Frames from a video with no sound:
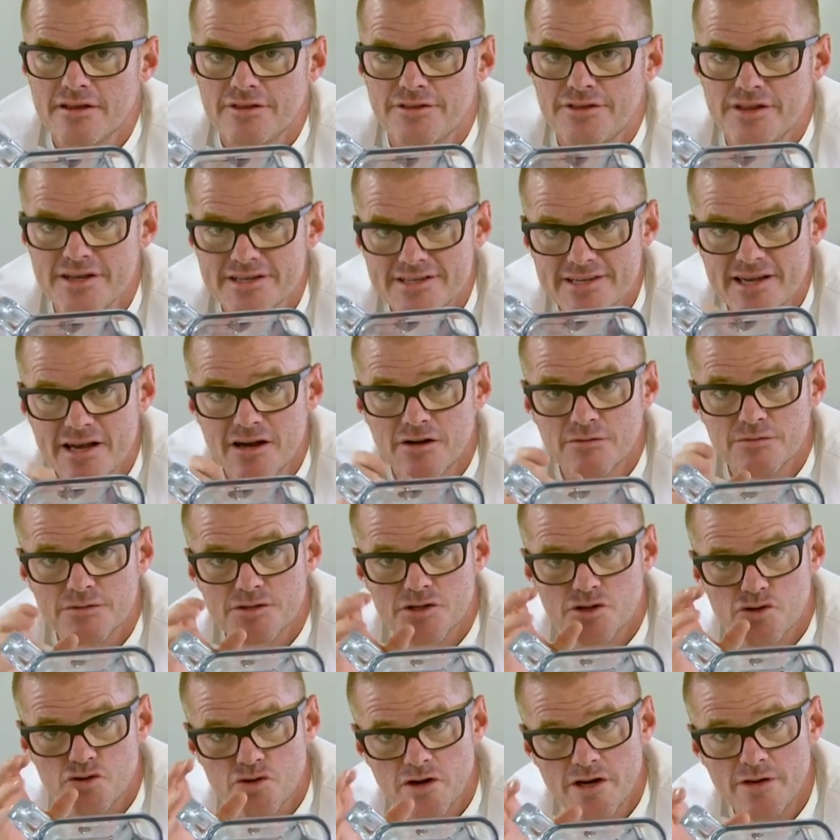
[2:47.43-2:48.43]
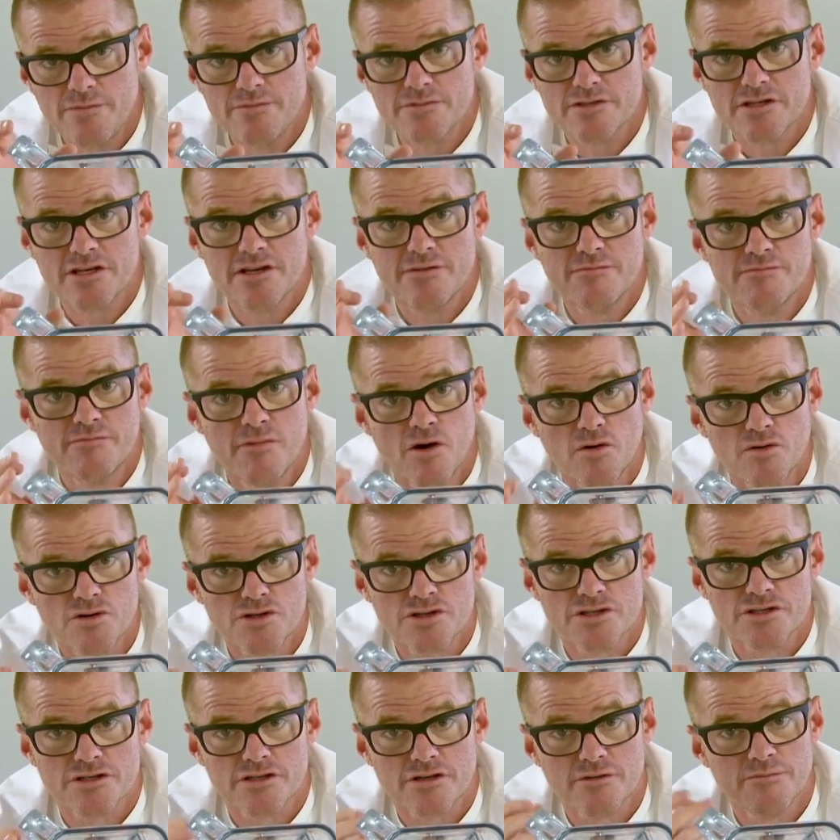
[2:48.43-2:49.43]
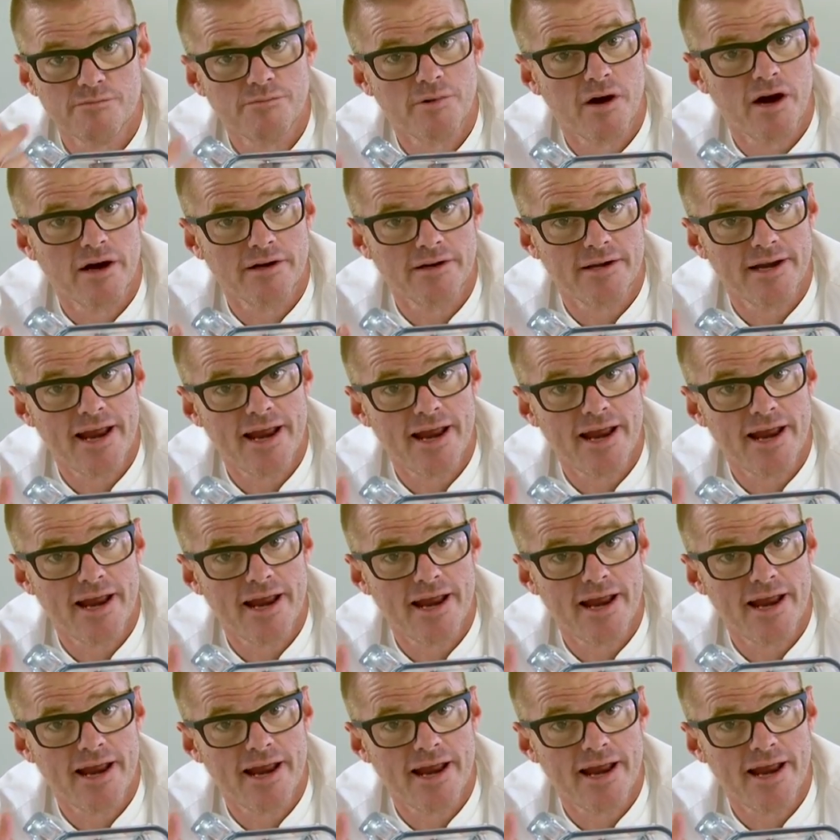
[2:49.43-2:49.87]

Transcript: This helps creams and emulsions combine